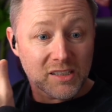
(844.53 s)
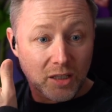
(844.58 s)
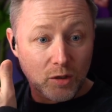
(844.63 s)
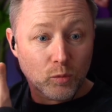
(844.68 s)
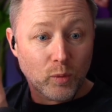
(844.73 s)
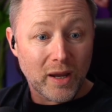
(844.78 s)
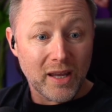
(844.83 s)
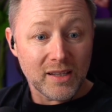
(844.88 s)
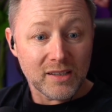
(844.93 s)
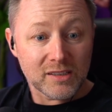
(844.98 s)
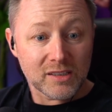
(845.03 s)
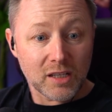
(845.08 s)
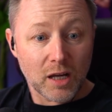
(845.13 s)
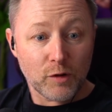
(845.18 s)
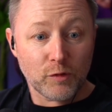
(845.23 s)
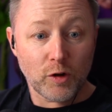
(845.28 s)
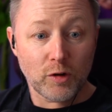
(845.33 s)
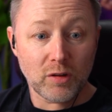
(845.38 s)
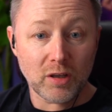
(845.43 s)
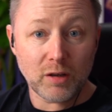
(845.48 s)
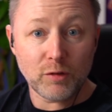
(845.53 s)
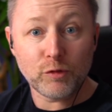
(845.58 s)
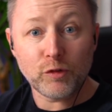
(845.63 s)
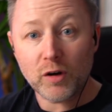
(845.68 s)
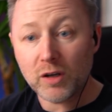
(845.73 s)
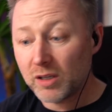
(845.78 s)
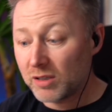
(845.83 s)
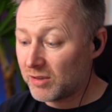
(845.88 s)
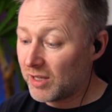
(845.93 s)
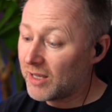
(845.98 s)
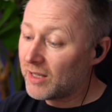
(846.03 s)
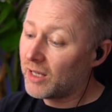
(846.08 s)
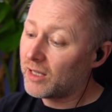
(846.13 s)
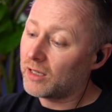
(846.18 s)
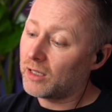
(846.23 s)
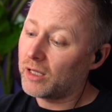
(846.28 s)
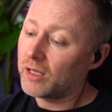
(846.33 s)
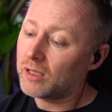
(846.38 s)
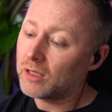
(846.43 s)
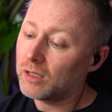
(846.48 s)
like waiting staff, how they can fucking do that.
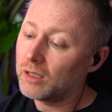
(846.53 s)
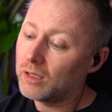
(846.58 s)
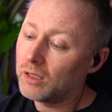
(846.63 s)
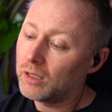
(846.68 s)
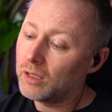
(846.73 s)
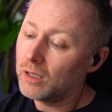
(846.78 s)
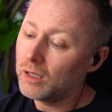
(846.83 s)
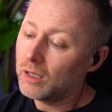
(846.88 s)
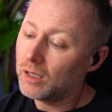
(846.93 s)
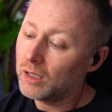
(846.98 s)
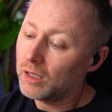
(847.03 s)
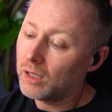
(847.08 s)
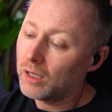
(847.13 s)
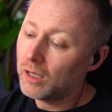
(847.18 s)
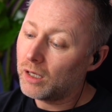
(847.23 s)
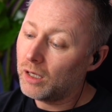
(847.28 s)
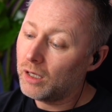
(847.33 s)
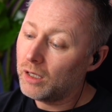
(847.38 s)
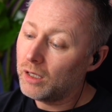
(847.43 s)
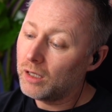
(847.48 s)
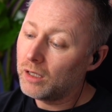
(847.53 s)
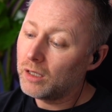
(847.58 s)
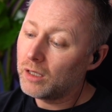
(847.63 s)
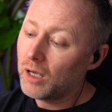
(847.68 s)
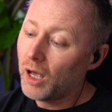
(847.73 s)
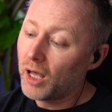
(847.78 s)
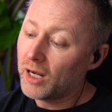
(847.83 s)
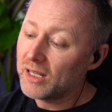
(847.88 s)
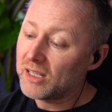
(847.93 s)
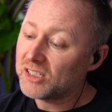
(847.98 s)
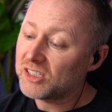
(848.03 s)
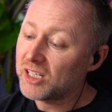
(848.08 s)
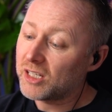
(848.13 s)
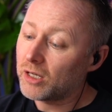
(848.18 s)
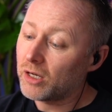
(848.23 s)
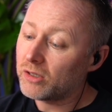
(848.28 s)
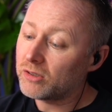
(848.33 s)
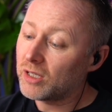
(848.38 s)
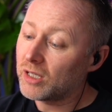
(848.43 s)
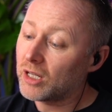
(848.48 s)
Like, and then you say the
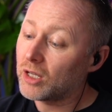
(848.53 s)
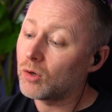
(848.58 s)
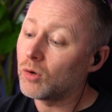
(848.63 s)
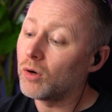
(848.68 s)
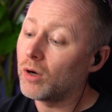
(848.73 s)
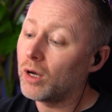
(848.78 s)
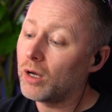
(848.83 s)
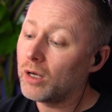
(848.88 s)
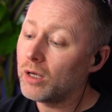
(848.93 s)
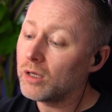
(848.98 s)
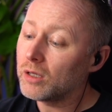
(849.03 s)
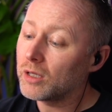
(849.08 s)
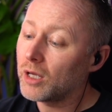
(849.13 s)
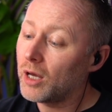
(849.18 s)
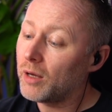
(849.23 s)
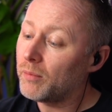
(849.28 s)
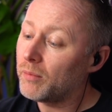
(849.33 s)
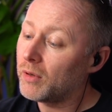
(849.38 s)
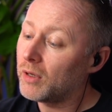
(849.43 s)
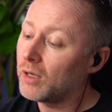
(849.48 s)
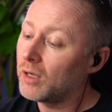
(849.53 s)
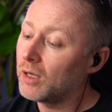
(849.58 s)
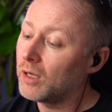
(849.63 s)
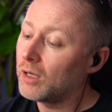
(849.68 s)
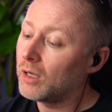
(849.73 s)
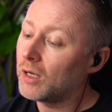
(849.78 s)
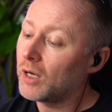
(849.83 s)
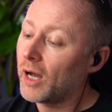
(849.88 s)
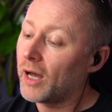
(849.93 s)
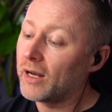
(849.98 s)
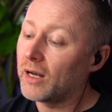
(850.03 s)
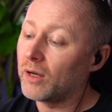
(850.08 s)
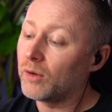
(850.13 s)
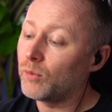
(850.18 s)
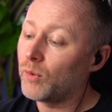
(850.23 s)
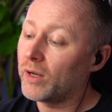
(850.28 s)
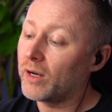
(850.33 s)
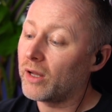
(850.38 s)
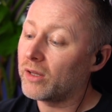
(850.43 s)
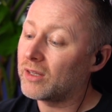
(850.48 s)
other thing, and they go, yeah. And I
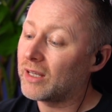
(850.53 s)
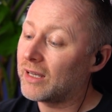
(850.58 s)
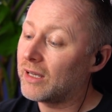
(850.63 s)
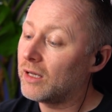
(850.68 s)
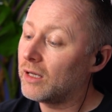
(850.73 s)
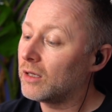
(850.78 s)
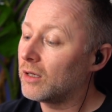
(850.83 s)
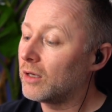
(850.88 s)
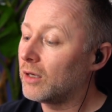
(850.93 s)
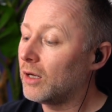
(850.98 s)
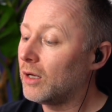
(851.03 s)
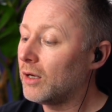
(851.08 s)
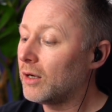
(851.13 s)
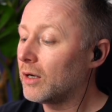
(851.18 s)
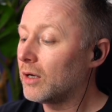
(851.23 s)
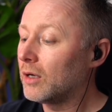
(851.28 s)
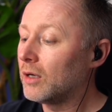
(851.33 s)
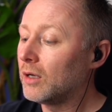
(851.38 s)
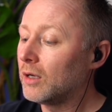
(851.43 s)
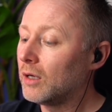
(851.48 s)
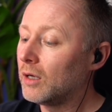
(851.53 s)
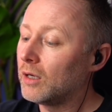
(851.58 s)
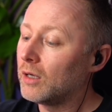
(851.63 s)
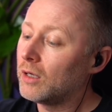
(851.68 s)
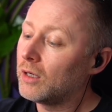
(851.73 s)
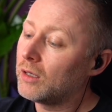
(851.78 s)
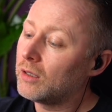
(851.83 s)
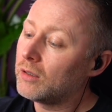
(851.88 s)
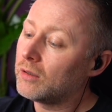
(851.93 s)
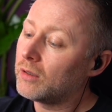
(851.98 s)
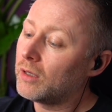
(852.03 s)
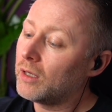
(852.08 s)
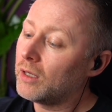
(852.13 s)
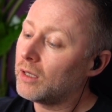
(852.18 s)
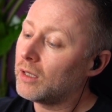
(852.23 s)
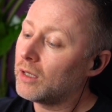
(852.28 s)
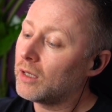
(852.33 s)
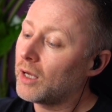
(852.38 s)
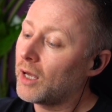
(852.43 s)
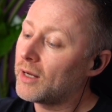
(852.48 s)
want a thingy, right?
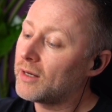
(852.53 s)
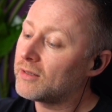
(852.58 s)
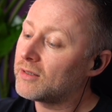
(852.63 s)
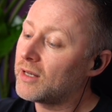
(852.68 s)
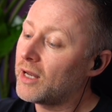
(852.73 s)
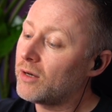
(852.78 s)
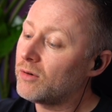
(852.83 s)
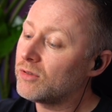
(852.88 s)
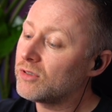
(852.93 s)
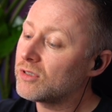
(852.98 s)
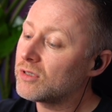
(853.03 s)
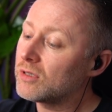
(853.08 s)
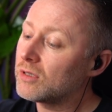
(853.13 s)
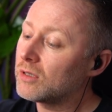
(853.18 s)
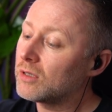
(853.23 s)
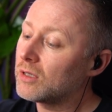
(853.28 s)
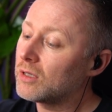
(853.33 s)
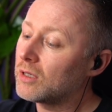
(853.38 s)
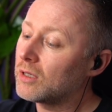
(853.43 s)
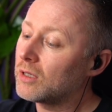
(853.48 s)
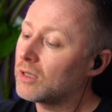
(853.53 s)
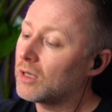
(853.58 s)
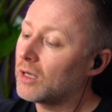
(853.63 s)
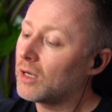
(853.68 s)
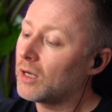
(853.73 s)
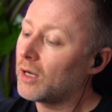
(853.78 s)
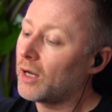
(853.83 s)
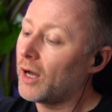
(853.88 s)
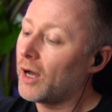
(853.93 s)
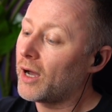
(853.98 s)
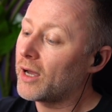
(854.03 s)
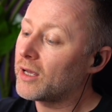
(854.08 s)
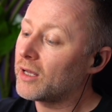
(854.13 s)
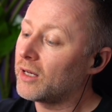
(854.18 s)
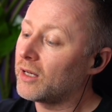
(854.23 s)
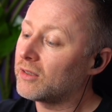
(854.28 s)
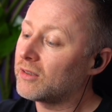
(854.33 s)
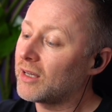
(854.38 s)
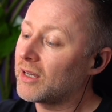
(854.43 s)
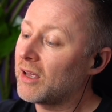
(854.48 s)
Anything else? Aye, and a
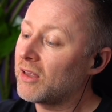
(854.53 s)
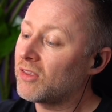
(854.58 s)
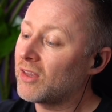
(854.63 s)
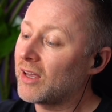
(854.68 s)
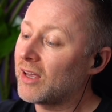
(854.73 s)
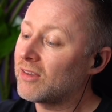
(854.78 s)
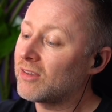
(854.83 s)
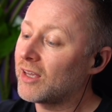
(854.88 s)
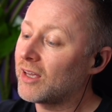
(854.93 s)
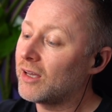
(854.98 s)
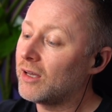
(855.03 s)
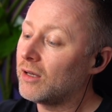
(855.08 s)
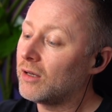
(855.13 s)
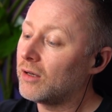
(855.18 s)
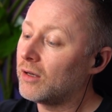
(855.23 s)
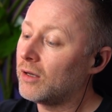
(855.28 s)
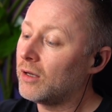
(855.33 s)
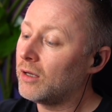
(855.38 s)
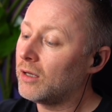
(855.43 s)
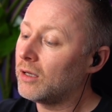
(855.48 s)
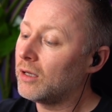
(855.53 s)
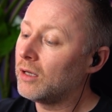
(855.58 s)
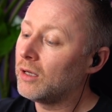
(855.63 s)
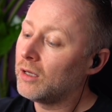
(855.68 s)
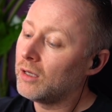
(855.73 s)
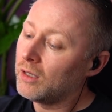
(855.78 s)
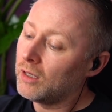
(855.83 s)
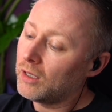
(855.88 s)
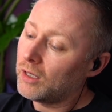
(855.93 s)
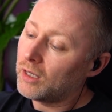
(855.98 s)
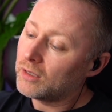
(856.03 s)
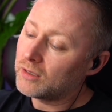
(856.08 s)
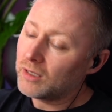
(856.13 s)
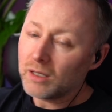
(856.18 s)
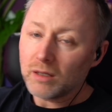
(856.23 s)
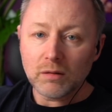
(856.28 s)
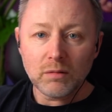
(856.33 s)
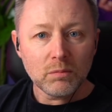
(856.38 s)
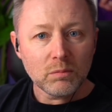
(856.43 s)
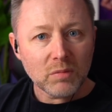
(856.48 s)
thingy,
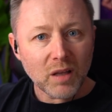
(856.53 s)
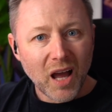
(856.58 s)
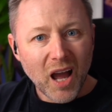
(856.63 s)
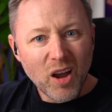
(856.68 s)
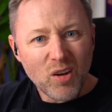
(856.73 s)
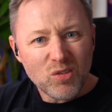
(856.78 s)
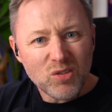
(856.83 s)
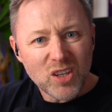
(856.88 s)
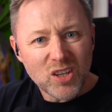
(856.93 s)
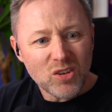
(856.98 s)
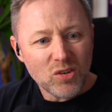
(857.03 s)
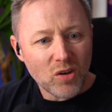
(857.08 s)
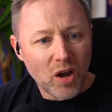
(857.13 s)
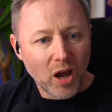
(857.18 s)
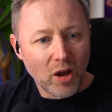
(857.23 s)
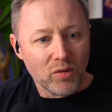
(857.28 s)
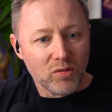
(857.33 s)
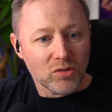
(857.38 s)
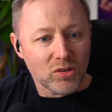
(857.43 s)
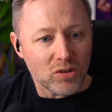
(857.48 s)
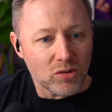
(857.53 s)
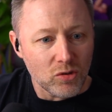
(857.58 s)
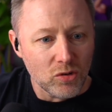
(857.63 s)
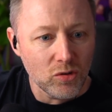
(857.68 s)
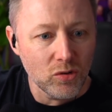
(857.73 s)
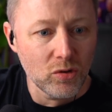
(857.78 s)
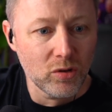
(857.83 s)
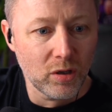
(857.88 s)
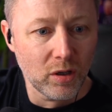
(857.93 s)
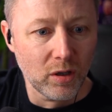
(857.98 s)
But how do you